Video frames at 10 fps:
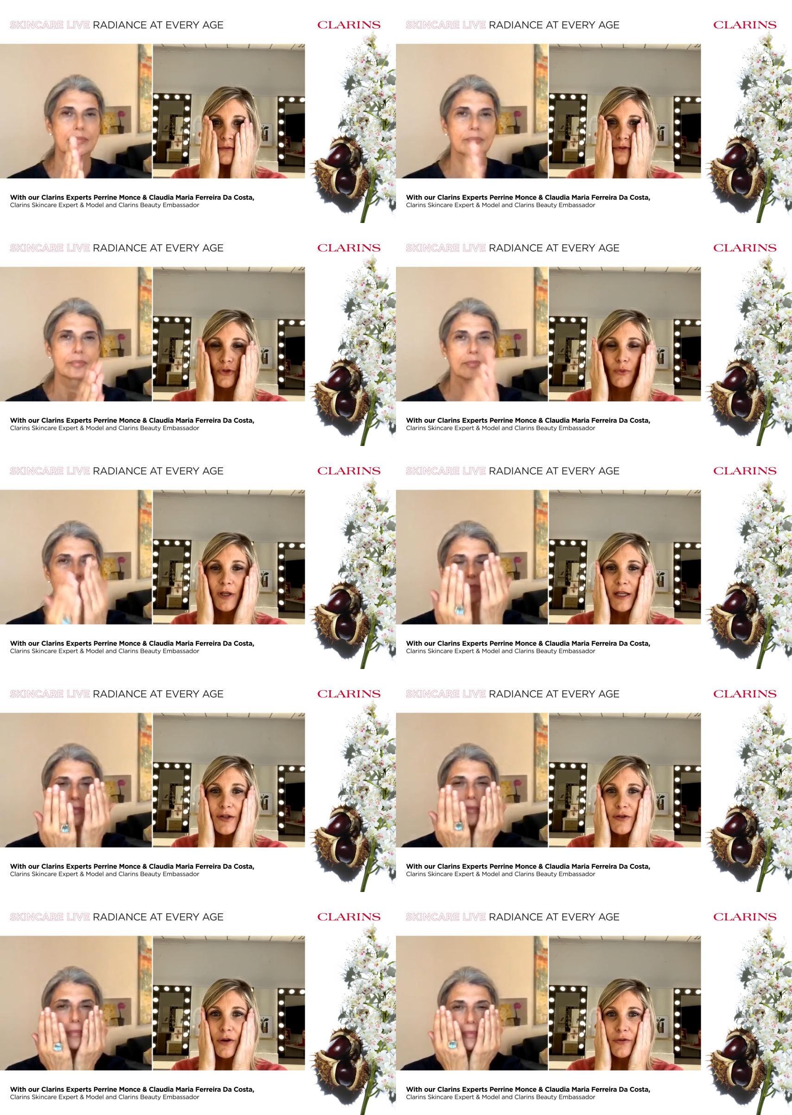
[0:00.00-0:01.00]
Speaker 1: So really
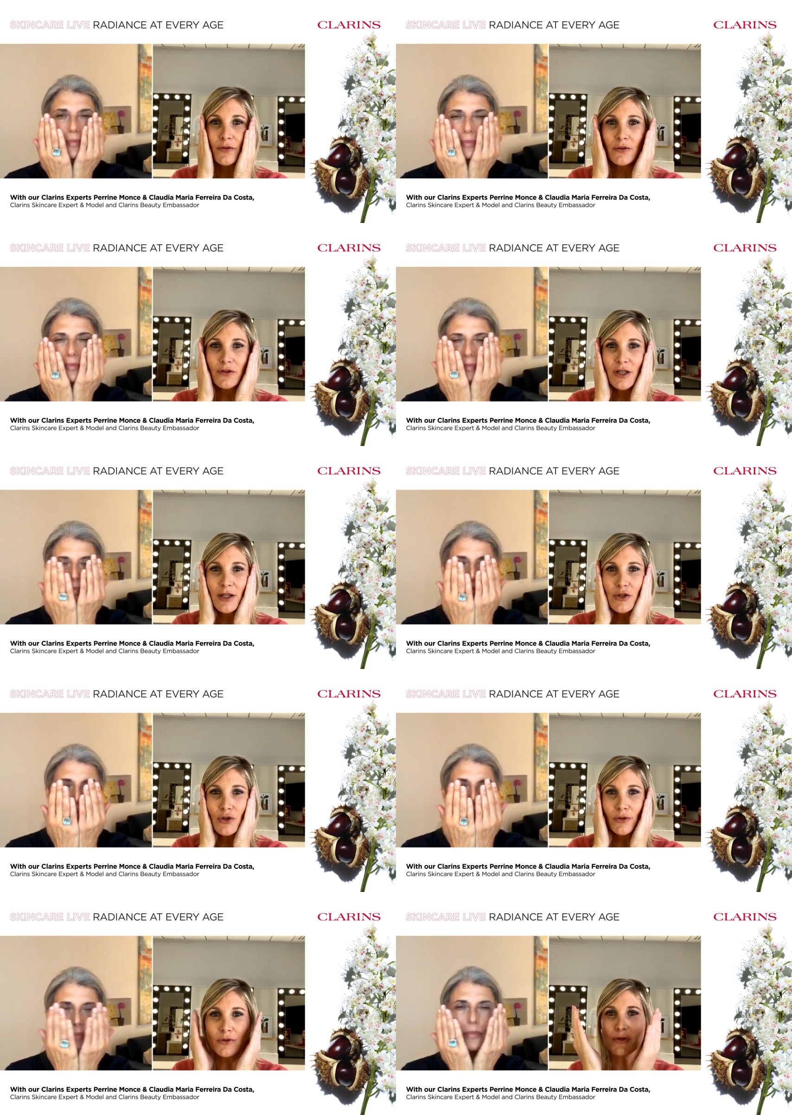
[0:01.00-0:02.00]
soft
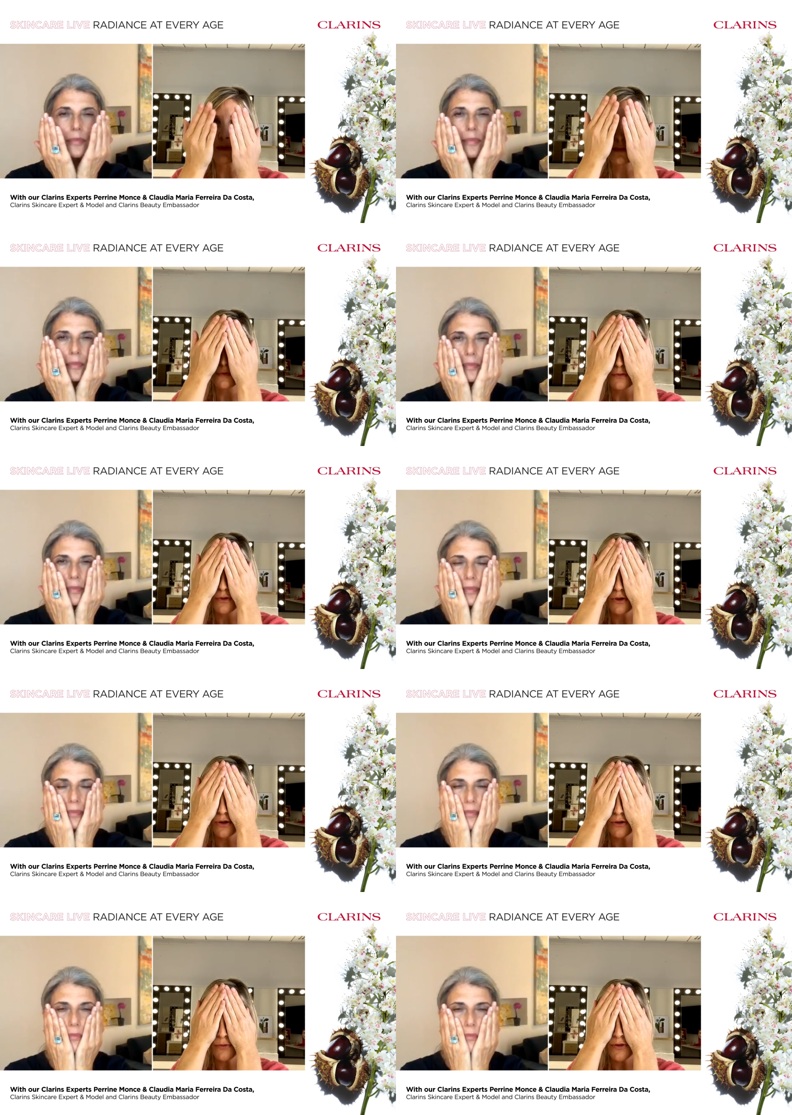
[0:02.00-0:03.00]
gestures
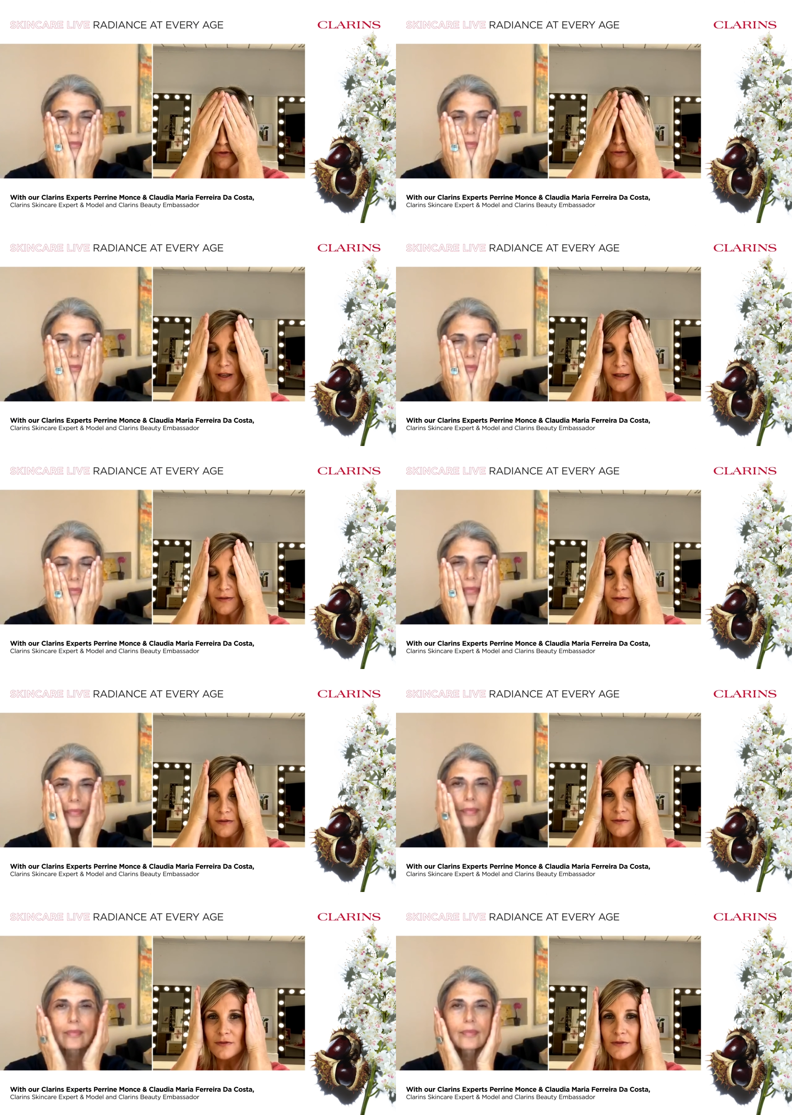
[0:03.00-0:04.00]
all around your face. Mm.
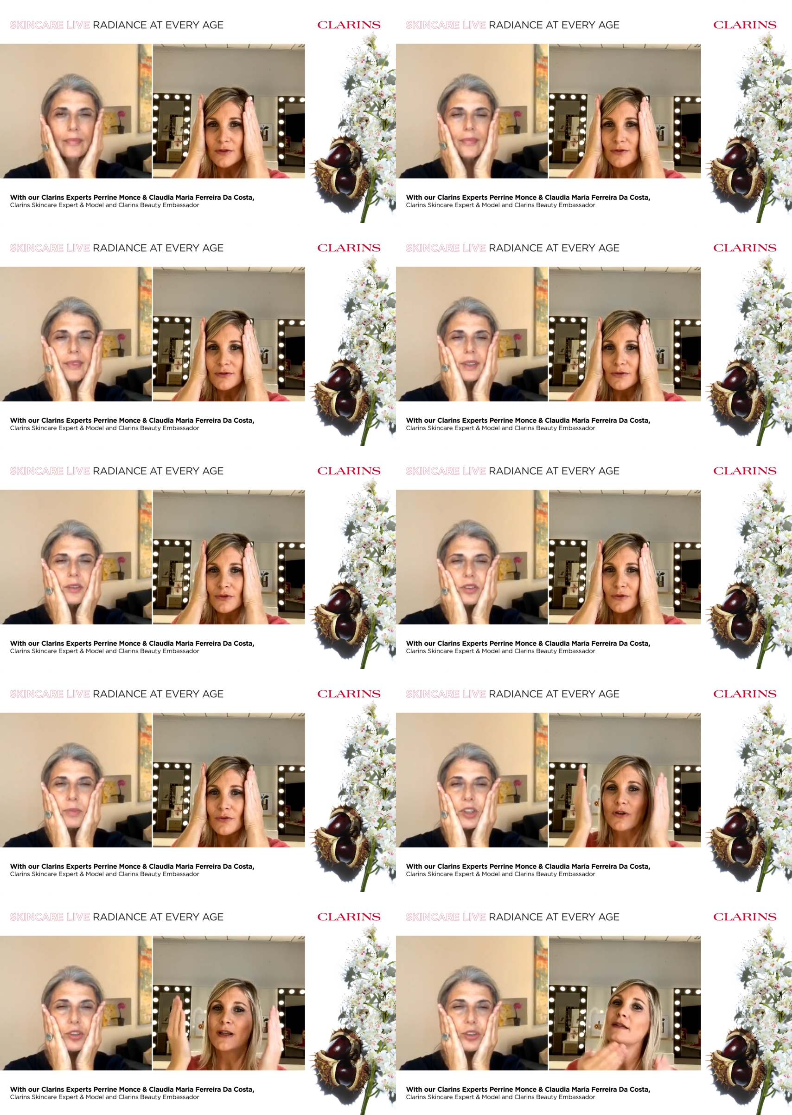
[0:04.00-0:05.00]
Speaker 2: Don't
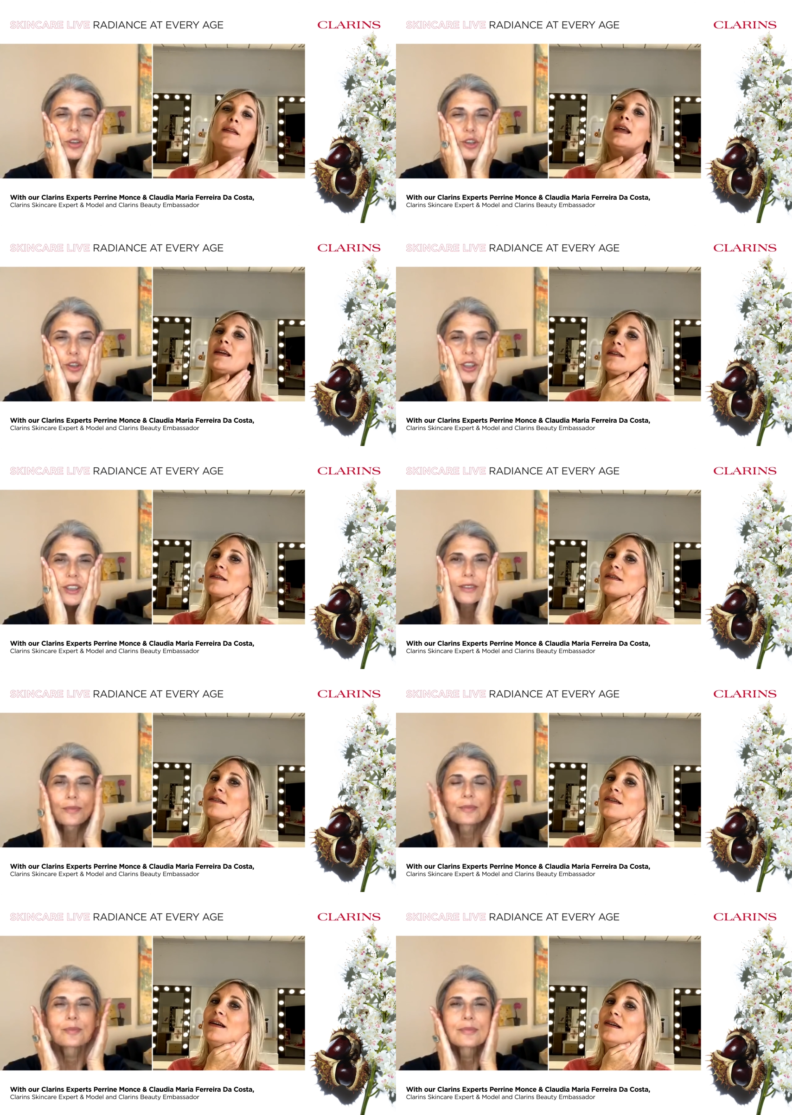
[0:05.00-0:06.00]
smells so
Speaker 1: good.
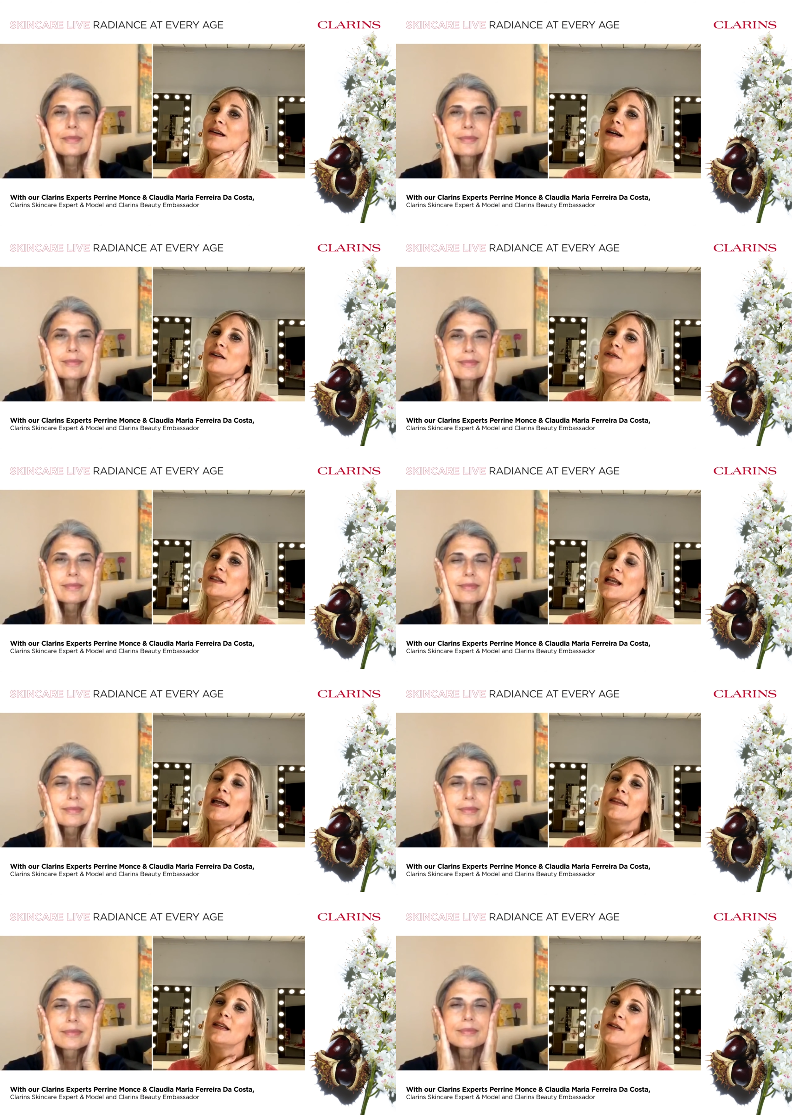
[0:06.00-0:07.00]
I love it,
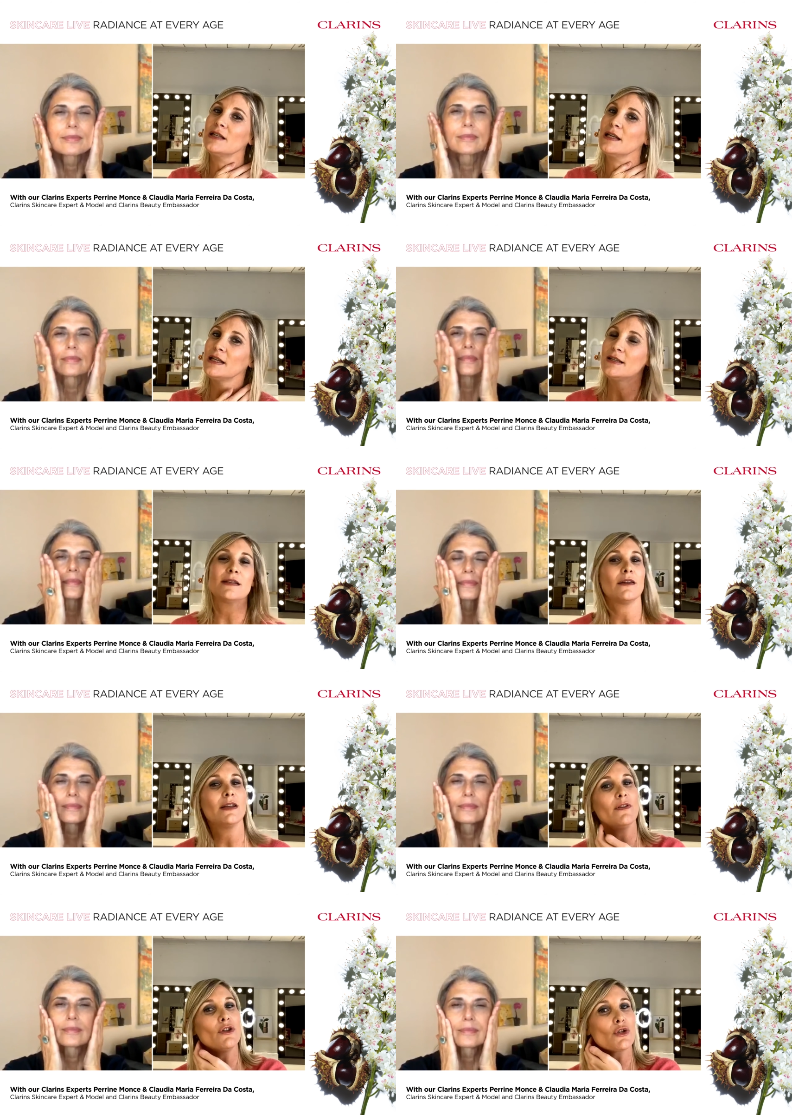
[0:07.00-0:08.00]
and it it uh,
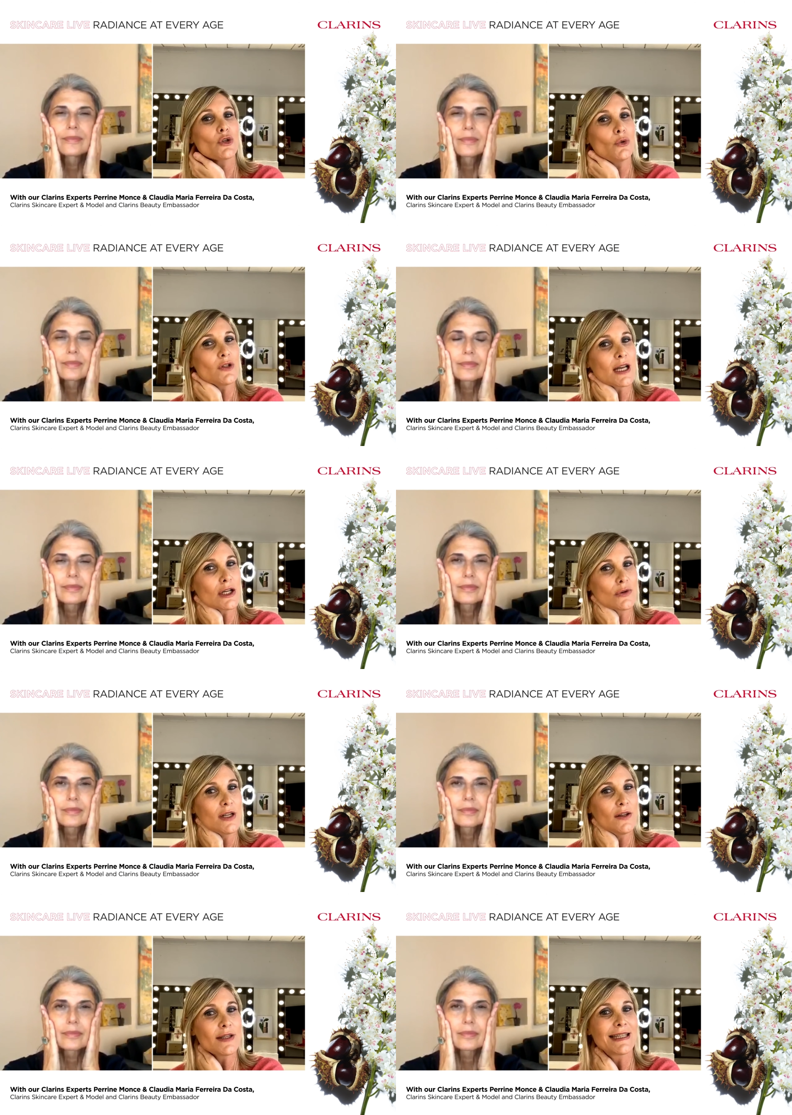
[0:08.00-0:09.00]
even suits
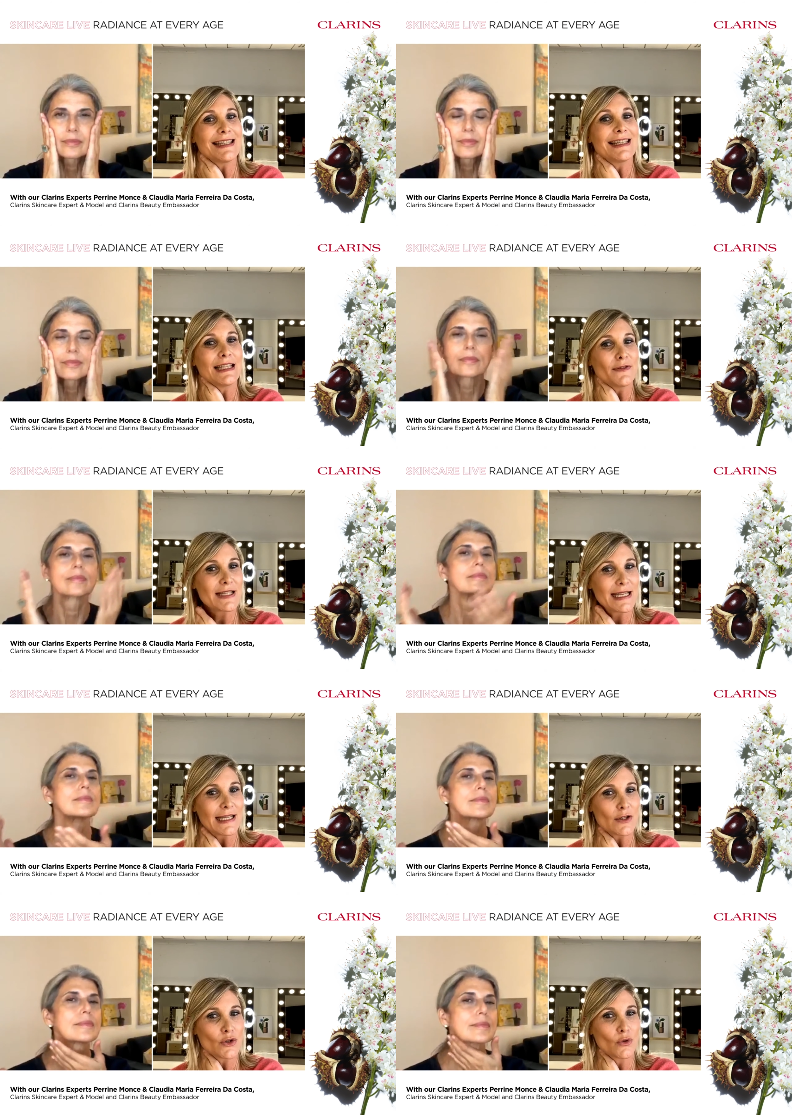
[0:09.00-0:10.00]
actually the sensitive
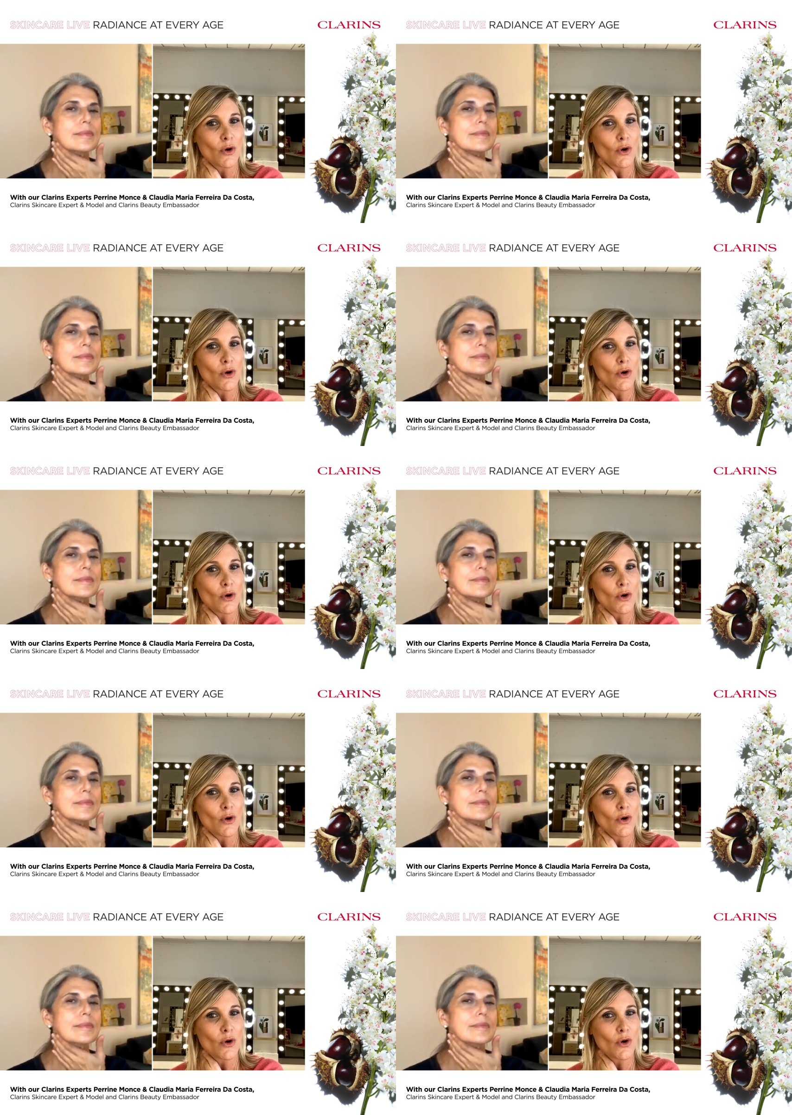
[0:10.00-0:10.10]
skin. So